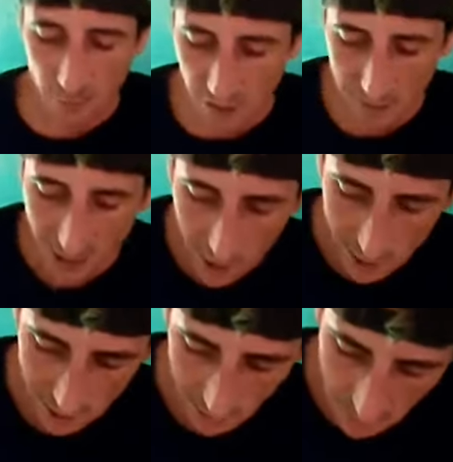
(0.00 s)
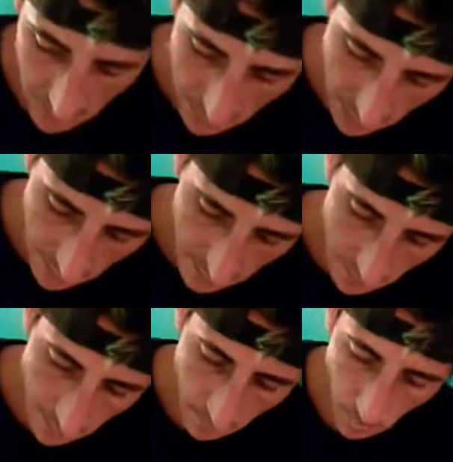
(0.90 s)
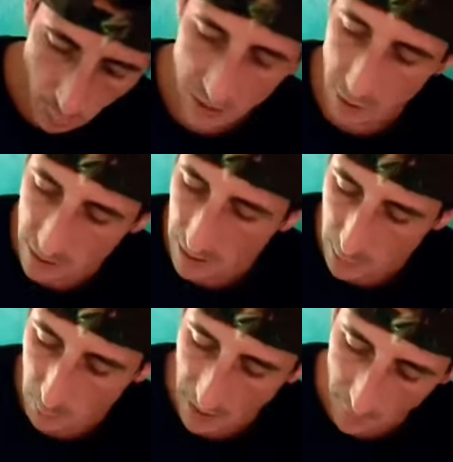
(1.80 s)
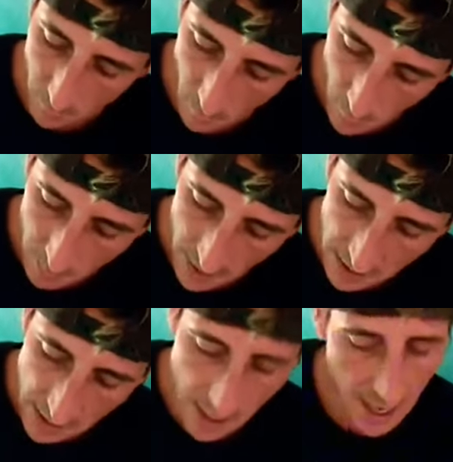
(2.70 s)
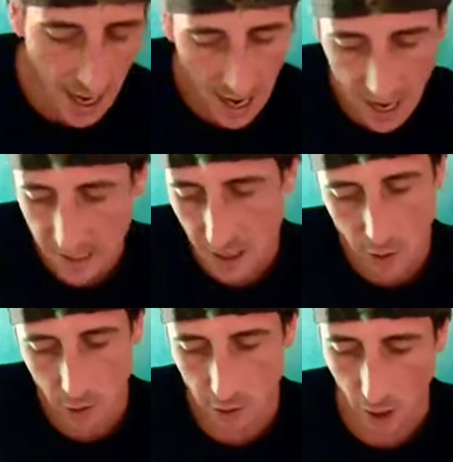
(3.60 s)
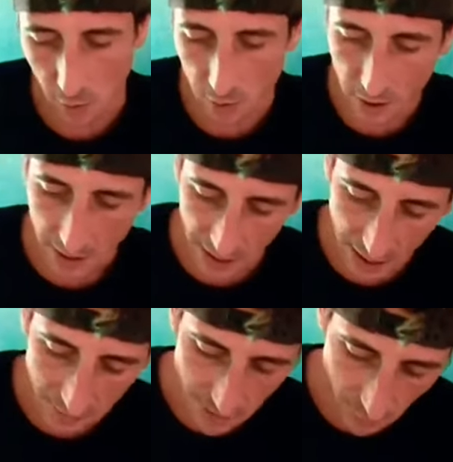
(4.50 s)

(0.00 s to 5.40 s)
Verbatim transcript: to be awesome. We took a little bit of a whooping, and there you go. It gives it